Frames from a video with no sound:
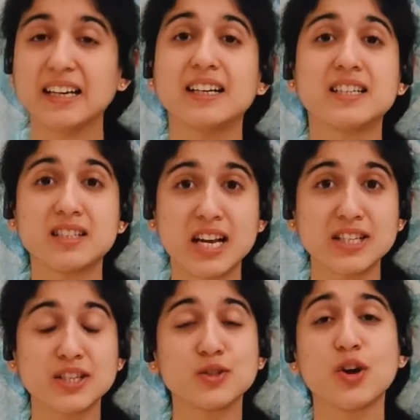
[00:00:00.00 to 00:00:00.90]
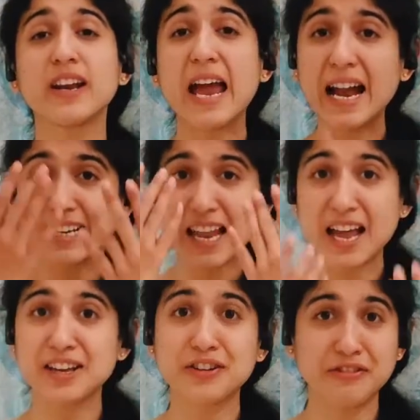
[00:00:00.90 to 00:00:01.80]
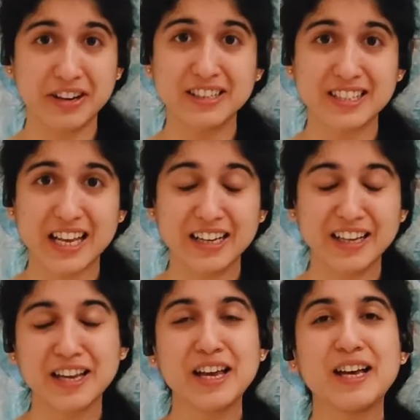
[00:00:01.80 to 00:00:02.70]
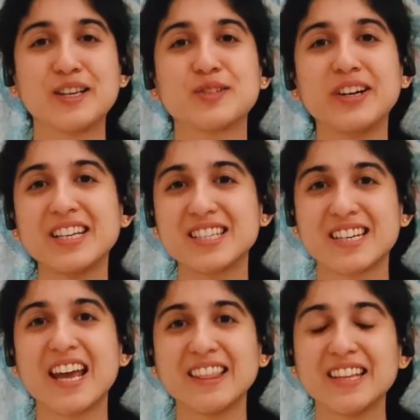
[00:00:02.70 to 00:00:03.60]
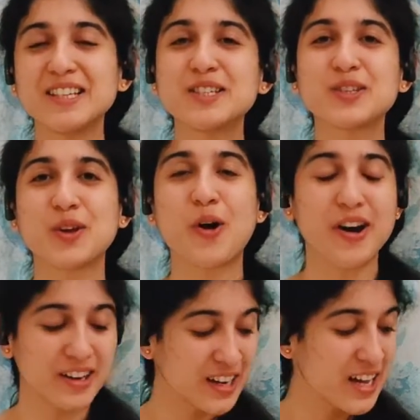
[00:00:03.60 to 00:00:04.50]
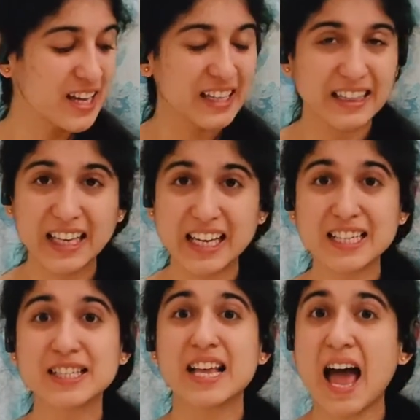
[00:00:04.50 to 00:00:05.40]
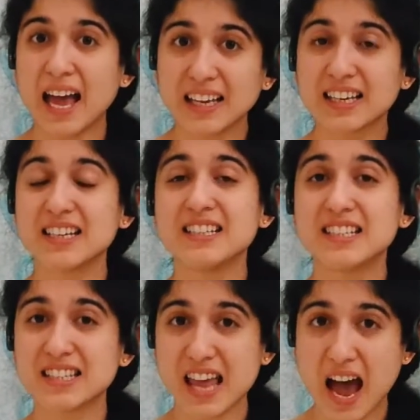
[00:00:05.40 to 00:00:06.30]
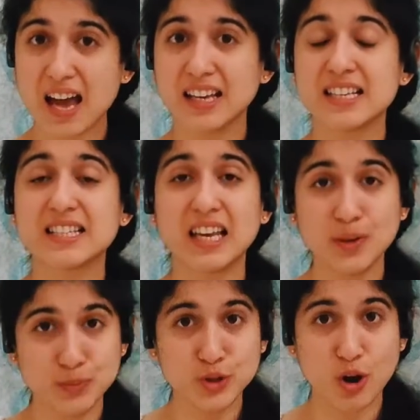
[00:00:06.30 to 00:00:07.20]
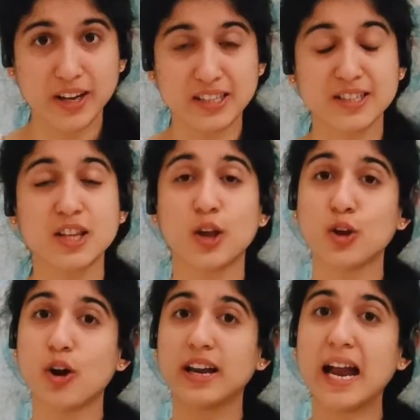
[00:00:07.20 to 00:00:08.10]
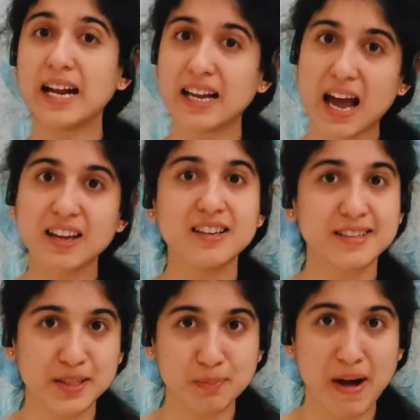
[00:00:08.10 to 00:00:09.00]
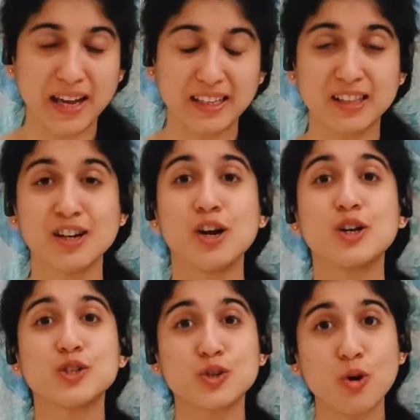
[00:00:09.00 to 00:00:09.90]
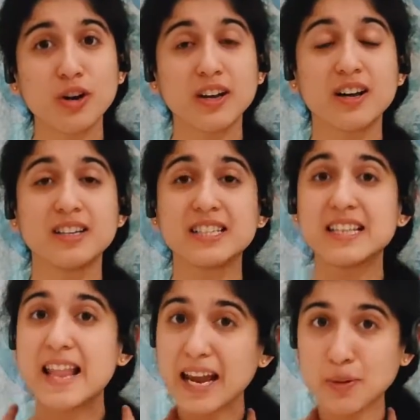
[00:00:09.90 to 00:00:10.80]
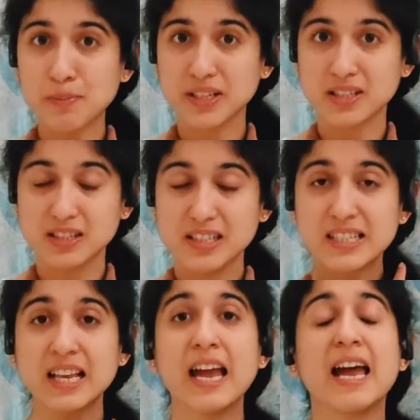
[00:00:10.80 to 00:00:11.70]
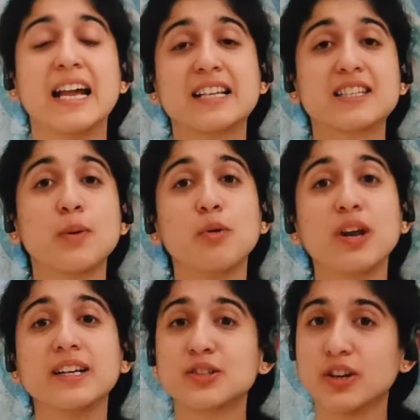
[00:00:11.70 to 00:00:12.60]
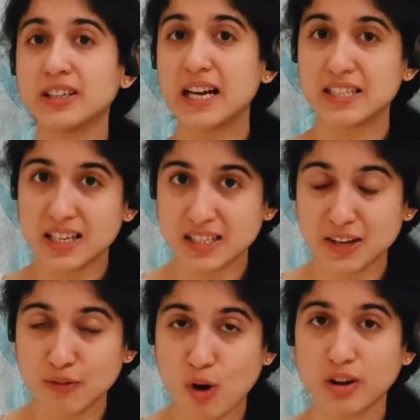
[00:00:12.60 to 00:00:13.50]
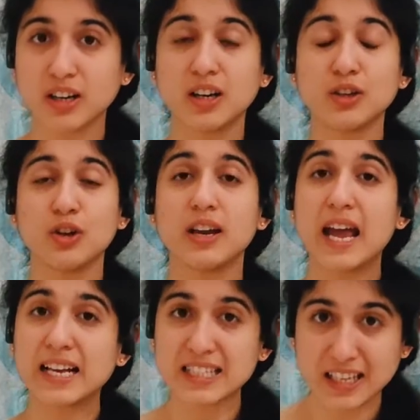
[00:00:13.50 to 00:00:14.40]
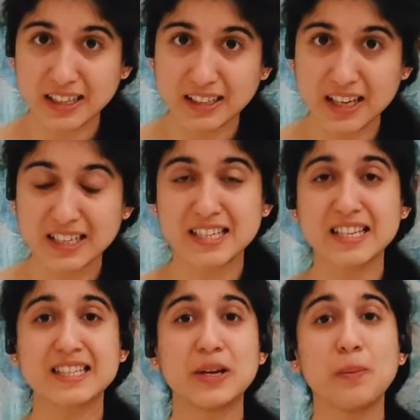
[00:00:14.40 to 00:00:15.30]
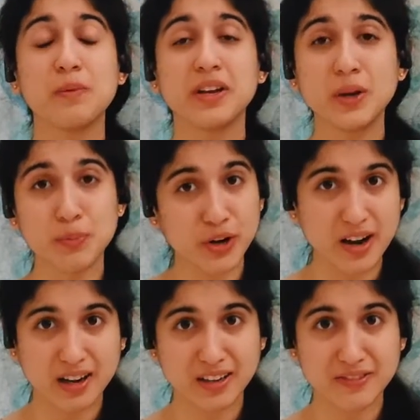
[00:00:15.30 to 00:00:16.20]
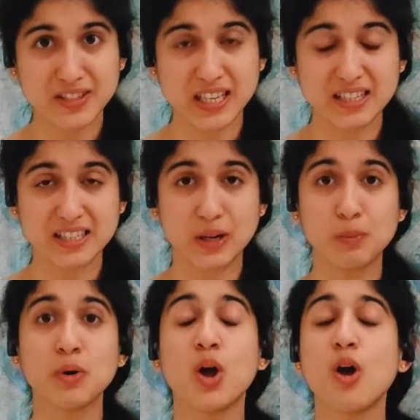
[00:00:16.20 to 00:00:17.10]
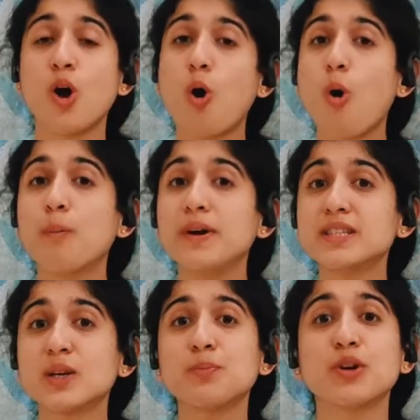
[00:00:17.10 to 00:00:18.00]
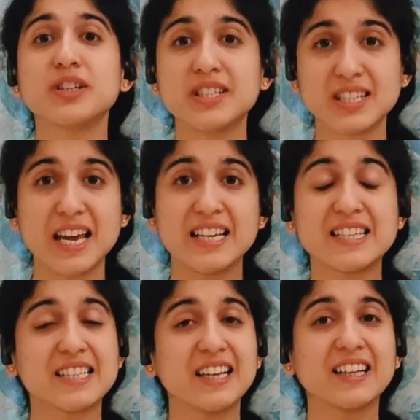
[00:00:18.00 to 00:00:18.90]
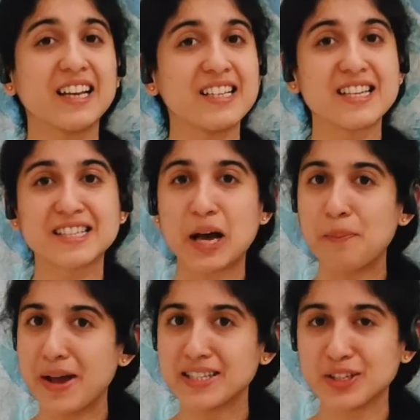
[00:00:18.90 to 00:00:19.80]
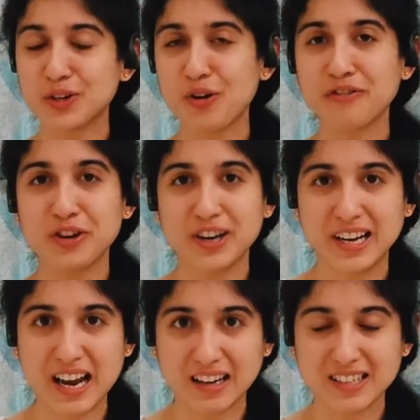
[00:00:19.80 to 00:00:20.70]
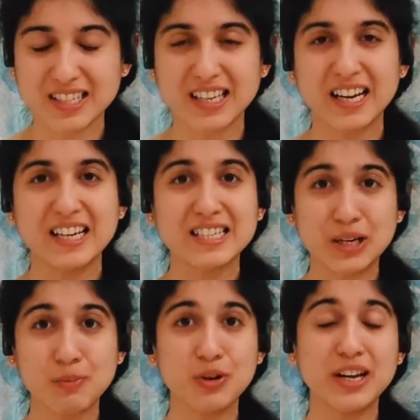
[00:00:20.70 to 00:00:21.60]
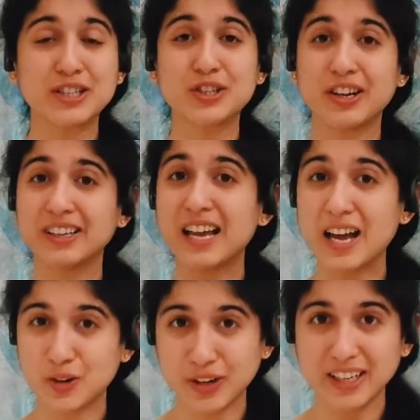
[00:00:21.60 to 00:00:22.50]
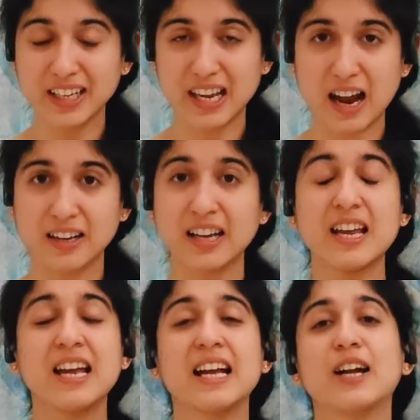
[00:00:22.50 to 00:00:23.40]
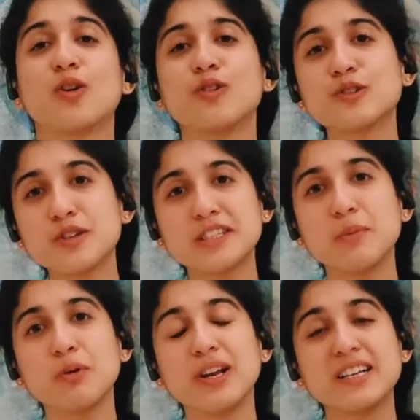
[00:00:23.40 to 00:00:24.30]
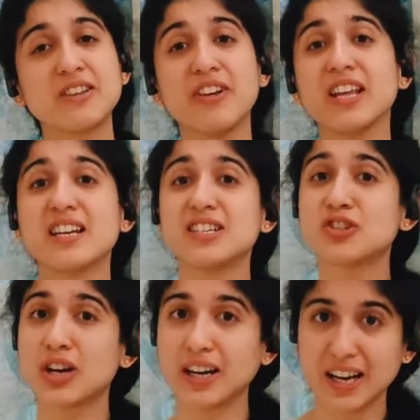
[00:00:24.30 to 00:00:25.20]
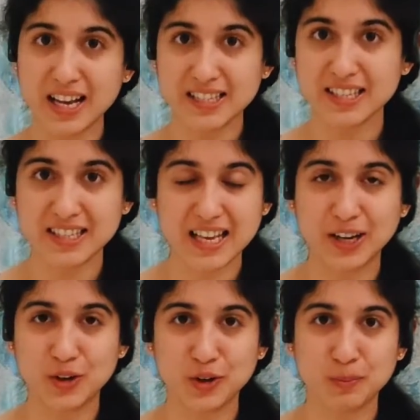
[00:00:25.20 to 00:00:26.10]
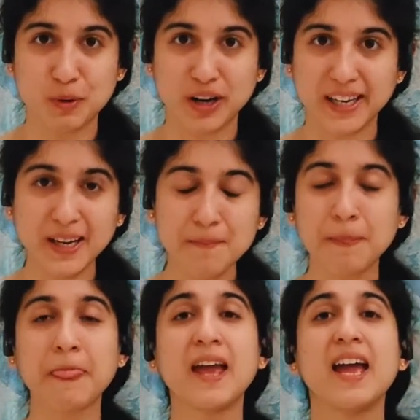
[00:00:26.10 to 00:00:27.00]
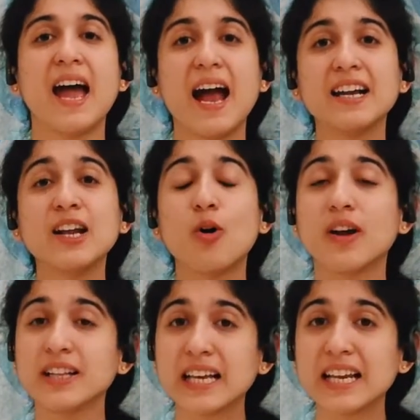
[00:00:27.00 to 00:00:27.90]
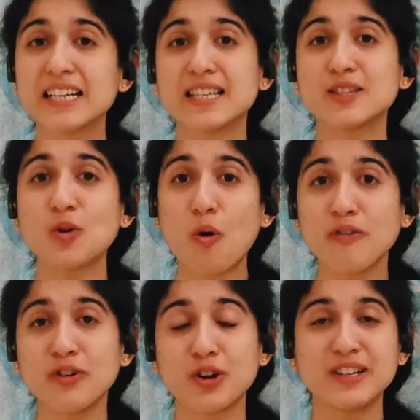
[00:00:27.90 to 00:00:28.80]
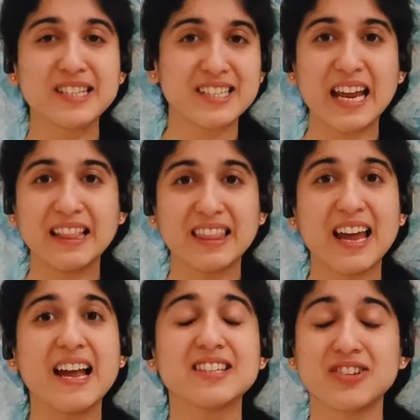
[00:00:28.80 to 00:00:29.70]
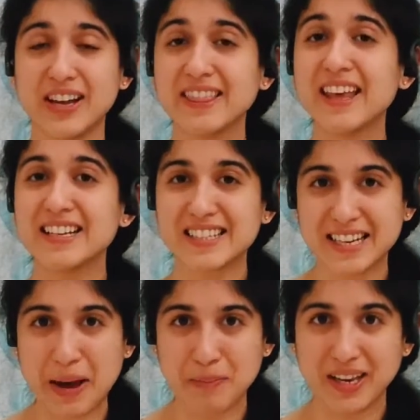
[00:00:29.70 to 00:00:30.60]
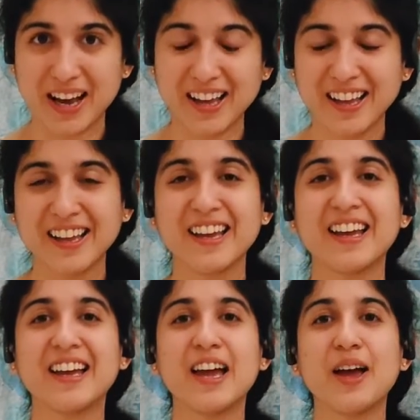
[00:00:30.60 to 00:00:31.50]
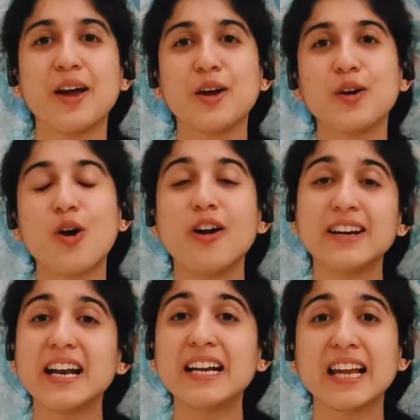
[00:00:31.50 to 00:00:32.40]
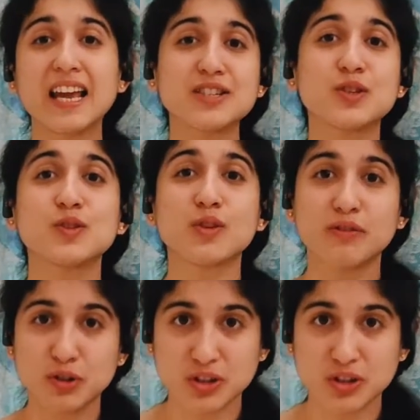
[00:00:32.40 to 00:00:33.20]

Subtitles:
and it stretches your entire front side. So it strengthens your knees, ankles, thighs, hip joints, your entire spine, shoulders, neck muscles. It stimulates your digestive organ, your excretory system, reproductive system, opens up your chest, increases capacity of your lungs, stimulates your thyroid gland. It also stimulates various chakras inside your body and increases overall strength and stamina. Contraindications of